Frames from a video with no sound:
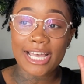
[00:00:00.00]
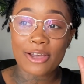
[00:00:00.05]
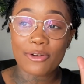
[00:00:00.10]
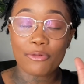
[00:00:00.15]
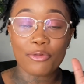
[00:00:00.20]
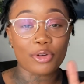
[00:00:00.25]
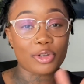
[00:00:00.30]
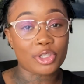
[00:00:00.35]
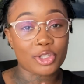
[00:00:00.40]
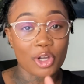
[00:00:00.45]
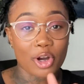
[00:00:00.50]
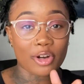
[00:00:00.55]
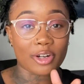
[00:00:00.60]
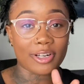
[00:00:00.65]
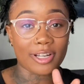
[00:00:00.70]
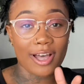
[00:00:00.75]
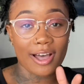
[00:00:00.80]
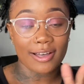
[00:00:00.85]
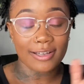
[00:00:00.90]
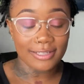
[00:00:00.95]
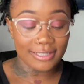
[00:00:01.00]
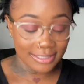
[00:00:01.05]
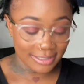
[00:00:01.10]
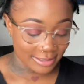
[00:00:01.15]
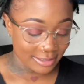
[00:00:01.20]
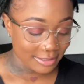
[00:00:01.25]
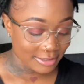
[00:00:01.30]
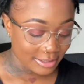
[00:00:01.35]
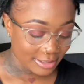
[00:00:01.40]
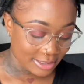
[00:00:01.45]
for starter
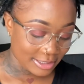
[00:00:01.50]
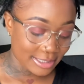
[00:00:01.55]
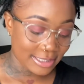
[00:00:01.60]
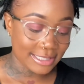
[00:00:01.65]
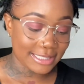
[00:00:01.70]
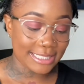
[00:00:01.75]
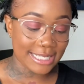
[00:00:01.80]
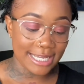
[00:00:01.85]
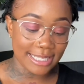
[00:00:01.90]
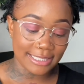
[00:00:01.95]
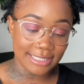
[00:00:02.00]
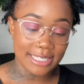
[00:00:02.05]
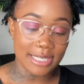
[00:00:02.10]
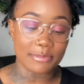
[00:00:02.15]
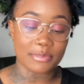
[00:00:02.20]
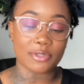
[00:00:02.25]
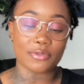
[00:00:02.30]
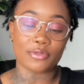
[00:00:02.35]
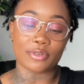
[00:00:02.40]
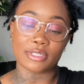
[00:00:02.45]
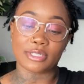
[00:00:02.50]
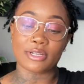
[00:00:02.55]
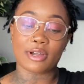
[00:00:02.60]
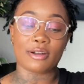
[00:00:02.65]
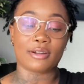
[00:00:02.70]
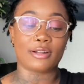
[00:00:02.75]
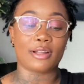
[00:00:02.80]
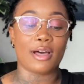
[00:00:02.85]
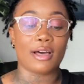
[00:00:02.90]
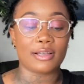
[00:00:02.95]
locks. 10 tips for
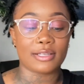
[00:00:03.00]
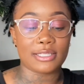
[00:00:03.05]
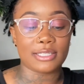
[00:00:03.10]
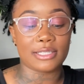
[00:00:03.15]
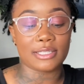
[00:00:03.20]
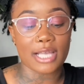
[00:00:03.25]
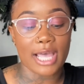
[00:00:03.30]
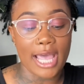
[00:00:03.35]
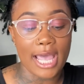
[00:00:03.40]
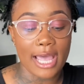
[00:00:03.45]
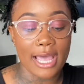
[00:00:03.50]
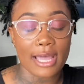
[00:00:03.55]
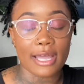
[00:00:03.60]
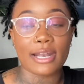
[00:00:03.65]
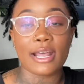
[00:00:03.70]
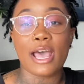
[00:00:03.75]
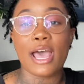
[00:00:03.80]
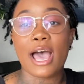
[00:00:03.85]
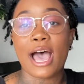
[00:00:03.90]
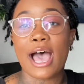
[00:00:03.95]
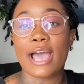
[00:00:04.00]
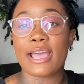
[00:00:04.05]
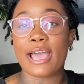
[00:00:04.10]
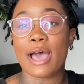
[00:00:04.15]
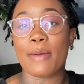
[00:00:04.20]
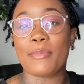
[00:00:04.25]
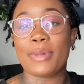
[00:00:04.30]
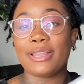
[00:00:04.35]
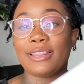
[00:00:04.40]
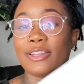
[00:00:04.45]
starter locks. And I
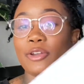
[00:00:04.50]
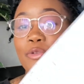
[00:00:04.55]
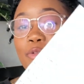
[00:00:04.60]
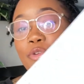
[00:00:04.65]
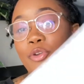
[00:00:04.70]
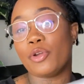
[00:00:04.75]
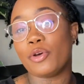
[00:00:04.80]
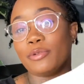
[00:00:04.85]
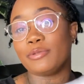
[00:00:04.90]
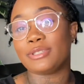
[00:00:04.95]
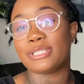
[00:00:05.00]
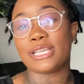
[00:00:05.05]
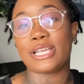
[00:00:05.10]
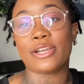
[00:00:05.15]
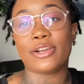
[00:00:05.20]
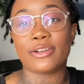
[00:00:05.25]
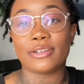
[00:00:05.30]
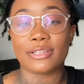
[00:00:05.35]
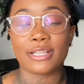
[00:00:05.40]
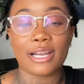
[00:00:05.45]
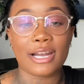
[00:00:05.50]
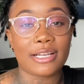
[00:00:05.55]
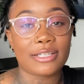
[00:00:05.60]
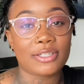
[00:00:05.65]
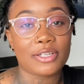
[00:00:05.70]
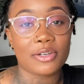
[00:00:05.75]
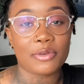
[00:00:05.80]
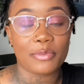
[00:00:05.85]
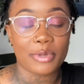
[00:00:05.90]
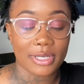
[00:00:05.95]
got my little notes here that I
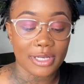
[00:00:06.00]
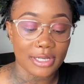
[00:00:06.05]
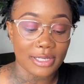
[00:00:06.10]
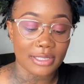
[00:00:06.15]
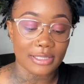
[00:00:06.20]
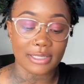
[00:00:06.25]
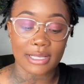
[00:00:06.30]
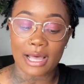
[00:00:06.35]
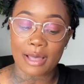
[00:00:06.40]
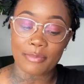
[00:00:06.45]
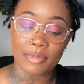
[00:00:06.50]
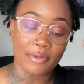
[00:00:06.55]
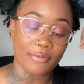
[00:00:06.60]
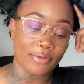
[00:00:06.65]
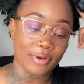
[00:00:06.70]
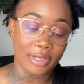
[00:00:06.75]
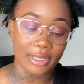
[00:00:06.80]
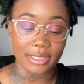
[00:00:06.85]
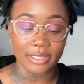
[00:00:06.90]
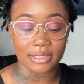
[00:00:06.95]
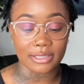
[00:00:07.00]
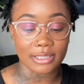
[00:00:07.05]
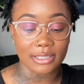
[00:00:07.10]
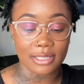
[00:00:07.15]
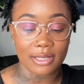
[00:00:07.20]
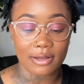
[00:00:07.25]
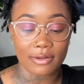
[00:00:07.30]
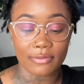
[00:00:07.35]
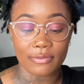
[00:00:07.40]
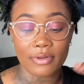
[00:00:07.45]
took because I be forgetting
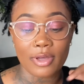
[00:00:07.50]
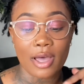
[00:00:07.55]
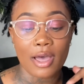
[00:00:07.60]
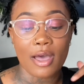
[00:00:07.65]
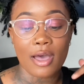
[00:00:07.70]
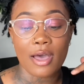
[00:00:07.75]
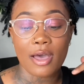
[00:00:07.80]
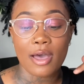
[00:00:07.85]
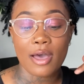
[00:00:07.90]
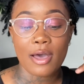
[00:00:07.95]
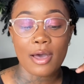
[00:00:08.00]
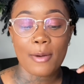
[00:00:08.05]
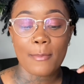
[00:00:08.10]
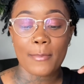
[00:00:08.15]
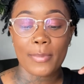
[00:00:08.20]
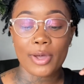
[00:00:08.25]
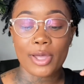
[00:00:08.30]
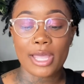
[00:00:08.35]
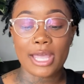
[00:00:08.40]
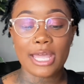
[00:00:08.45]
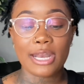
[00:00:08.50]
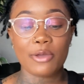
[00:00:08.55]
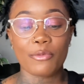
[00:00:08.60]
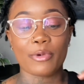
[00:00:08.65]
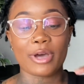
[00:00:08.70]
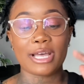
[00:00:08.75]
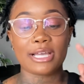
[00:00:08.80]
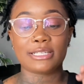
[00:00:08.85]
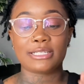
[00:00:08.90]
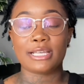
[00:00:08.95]
stuff. But
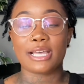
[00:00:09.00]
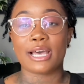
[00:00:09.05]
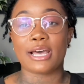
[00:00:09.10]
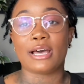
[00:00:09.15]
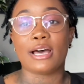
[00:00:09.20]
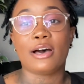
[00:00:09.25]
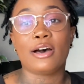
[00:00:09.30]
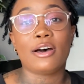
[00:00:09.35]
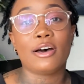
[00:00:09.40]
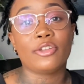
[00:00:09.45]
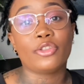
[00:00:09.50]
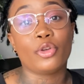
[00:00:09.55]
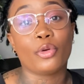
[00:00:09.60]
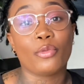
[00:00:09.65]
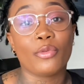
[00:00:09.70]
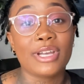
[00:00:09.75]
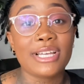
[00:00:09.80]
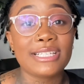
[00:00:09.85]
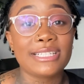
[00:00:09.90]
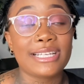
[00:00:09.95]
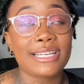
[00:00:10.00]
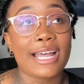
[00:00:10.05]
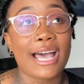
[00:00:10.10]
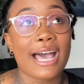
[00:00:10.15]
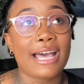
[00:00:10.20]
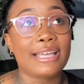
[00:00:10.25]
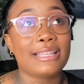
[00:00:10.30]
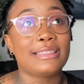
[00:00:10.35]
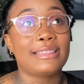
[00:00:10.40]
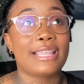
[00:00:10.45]
anyways, yeah, the reason
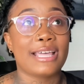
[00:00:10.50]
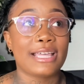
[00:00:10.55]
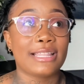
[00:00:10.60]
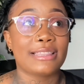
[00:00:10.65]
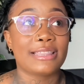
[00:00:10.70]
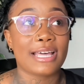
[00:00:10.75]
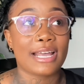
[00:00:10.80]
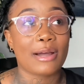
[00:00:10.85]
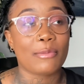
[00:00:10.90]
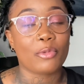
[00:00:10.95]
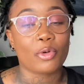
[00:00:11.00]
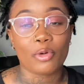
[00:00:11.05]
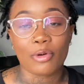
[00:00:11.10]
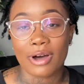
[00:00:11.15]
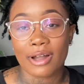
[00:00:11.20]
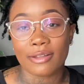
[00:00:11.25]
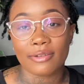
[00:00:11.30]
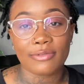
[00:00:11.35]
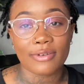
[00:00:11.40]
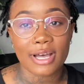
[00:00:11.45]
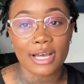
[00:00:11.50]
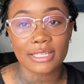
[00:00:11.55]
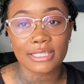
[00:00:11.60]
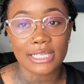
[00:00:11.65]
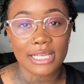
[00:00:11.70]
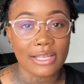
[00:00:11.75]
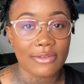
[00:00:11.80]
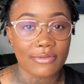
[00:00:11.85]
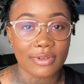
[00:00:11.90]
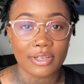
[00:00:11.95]
I think that I'm qualified to
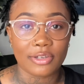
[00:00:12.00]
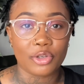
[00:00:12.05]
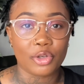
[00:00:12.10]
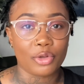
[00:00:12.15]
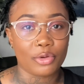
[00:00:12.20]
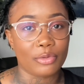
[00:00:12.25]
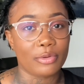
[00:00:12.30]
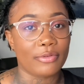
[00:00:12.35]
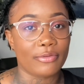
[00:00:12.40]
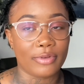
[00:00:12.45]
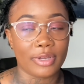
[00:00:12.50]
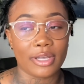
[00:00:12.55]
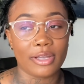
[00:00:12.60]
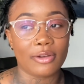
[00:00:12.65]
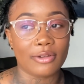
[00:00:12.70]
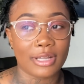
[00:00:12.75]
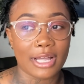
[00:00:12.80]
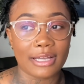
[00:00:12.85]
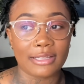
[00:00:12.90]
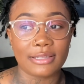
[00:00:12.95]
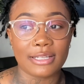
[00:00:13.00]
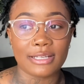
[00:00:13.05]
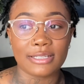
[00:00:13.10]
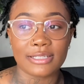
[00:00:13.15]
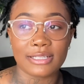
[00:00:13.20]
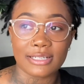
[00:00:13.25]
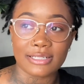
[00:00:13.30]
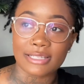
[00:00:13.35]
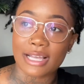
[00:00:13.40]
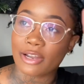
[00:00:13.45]
even do a video like this,
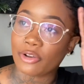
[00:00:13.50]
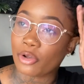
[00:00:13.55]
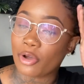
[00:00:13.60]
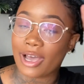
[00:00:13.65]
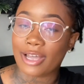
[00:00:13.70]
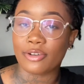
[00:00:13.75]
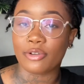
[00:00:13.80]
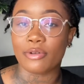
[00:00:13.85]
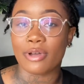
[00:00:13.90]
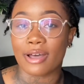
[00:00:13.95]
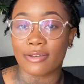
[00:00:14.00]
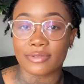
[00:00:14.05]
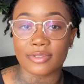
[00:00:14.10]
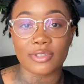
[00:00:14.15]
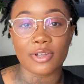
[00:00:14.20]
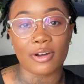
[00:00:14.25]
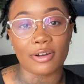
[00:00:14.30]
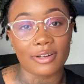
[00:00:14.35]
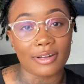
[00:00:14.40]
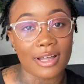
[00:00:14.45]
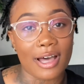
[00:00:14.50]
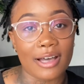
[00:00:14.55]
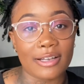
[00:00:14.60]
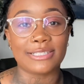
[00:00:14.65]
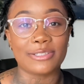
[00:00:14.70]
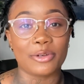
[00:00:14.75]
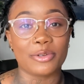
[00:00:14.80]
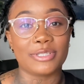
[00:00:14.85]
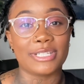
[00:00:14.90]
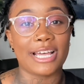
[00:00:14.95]
because I know I do have starter locks.
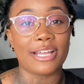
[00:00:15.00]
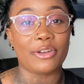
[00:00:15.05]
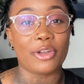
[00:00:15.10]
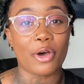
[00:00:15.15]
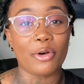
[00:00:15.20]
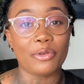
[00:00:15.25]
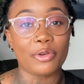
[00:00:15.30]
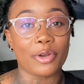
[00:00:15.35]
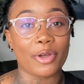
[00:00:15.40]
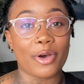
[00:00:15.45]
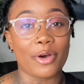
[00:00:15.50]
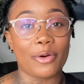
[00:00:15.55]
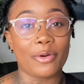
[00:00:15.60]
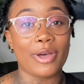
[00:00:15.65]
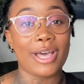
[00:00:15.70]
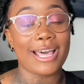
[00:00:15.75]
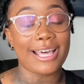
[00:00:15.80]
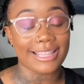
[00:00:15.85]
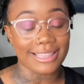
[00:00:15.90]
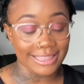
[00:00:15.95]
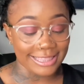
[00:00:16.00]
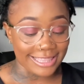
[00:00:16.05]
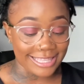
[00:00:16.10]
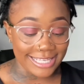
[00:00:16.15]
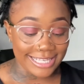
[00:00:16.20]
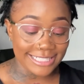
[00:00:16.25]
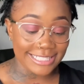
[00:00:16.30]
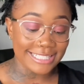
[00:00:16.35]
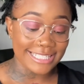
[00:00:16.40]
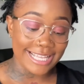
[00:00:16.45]
Those that don't know,
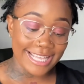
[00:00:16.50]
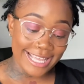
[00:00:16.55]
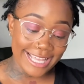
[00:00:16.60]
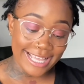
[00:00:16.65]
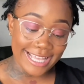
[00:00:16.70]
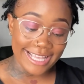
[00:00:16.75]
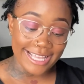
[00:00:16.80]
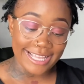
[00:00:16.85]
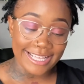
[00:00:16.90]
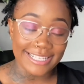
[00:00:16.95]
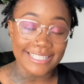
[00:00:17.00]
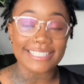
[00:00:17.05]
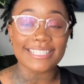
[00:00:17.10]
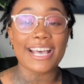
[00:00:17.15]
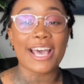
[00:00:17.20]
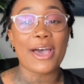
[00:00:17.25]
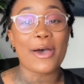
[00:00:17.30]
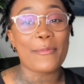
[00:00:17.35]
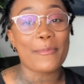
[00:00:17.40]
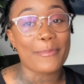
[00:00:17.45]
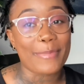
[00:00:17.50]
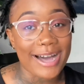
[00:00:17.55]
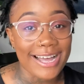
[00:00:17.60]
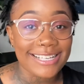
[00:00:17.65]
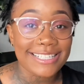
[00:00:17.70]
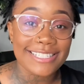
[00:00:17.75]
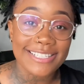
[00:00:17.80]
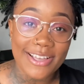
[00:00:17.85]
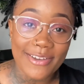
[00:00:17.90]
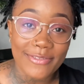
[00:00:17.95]
this is my
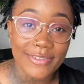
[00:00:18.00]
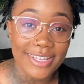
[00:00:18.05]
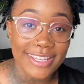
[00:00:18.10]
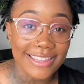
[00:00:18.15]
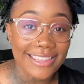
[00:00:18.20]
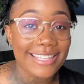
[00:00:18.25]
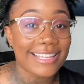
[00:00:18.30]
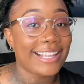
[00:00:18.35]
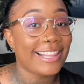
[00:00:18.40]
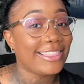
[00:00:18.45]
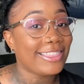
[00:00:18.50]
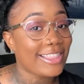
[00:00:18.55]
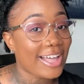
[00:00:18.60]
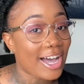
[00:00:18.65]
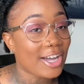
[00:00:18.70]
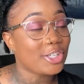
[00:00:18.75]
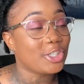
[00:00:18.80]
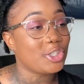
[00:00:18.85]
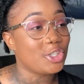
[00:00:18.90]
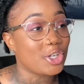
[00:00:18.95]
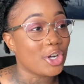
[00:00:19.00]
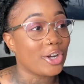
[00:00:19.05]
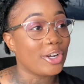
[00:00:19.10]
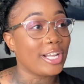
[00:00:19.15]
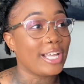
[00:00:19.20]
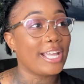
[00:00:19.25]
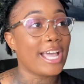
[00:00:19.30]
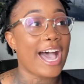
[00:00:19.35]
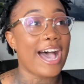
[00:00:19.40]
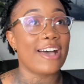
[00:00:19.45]
7th lock
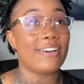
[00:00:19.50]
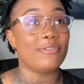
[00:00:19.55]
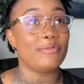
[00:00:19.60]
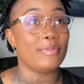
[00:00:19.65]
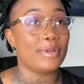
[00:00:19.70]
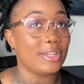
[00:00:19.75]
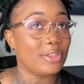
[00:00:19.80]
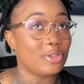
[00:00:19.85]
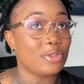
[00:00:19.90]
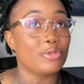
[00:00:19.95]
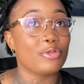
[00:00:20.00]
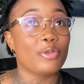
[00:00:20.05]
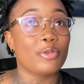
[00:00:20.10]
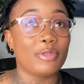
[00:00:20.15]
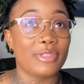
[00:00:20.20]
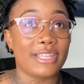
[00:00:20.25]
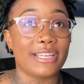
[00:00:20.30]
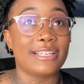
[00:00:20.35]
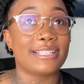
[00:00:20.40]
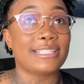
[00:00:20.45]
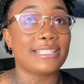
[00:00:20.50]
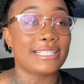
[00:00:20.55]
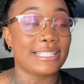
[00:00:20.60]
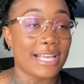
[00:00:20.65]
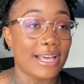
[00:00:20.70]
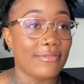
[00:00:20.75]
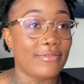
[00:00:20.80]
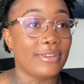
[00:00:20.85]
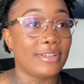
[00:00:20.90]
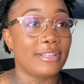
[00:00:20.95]
journey. I've been through this
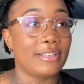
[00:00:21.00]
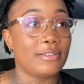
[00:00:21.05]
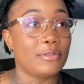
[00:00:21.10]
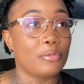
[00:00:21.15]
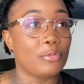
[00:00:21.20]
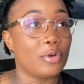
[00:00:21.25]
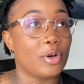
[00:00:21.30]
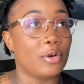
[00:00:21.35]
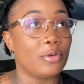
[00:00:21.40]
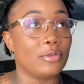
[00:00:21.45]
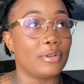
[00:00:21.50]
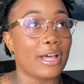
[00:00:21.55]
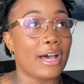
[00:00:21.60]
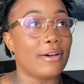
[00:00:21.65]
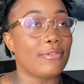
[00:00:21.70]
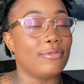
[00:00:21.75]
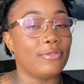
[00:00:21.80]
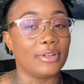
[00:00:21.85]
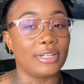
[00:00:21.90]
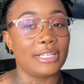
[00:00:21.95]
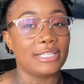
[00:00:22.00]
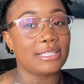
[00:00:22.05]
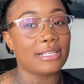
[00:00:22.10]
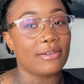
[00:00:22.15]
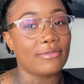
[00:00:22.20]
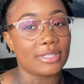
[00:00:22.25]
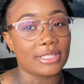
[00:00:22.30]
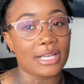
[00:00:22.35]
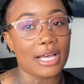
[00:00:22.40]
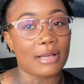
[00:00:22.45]
not fully
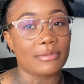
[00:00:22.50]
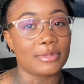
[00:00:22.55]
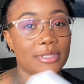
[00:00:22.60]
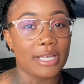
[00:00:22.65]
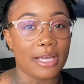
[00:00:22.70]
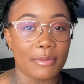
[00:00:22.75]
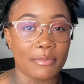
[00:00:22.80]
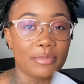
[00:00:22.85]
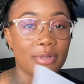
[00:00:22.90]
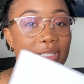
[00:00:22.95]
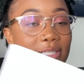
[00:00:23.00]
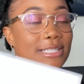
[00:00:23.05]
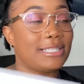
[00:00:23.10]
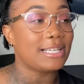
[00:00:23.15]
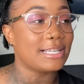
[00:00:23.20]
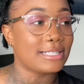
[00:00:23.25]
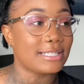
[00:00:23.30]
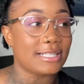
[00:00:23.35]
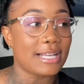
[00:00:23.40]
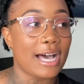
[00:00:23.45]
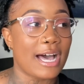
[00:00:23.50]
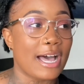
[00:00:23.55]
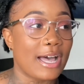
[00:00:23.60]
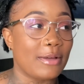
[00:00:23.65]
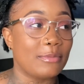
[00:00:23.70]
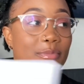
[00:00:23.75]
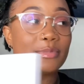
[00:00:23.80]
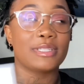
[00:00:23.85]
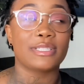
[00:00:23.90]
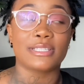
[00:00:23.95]
7 times yet, but 6
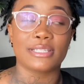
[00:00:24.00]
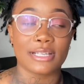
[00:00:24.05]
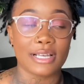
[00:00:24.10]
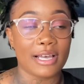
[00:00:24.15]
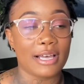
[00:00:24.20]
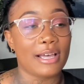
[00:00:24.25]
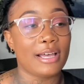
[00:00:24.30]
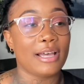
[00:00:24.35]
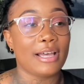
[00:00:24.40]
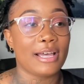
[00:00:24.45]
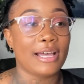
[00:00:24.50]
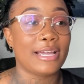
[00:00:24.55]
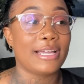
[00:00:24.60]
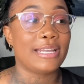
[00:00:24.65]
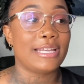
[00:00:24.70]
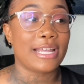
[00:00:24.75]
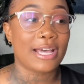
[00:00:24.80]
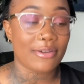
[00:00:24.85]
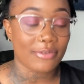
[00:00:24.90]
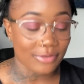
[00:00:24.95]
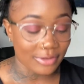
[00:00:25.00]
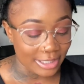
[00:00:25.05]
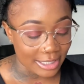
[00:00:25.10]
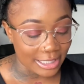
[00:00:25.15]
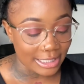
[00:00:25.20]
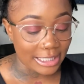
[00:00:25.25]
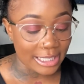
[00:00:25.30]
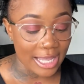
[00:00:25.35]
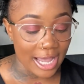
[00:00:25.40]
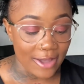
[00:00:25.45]
times
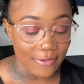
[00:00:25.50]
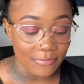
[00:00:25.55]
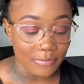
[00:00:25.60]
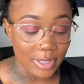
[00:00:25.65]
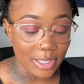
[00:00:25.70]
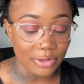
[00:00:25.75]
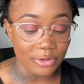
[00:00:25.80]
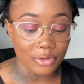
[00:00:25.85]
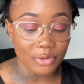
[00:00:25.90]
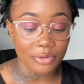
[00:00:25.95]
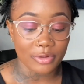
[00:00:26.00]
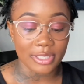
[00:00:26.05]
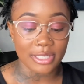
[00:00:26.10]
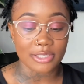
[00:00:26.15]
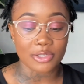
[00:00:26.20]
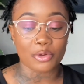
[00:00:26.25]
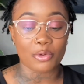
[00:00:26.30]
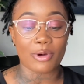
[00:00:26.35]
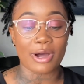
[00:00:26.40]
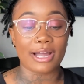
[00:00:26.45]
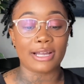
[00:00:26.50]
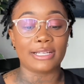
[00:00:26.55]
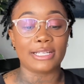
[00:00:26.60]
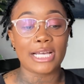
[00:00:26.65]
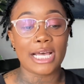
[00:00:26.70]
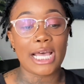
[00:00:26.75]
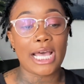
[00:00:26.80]
definitely. I've been through this quite